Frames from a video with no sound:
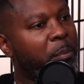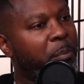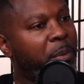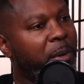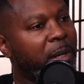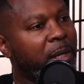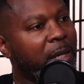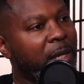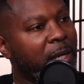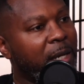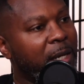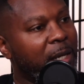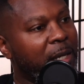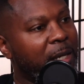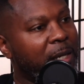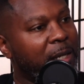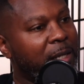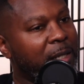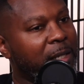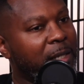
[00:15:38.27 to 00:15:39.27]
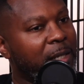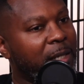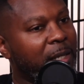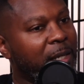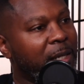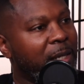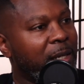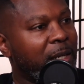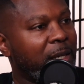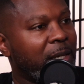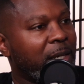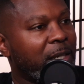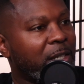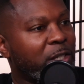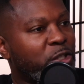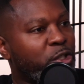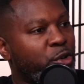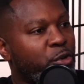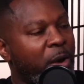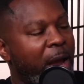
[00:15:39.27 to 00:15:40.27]
but it
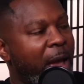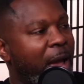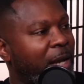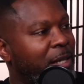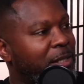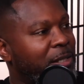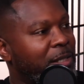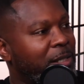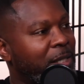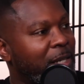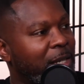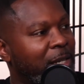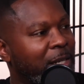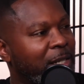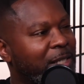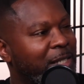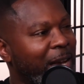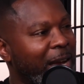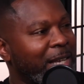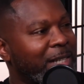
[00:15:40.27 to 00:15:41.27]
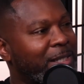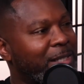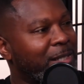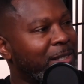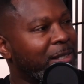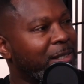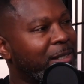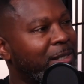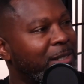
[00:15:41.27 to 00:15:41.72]
attracts, it entices.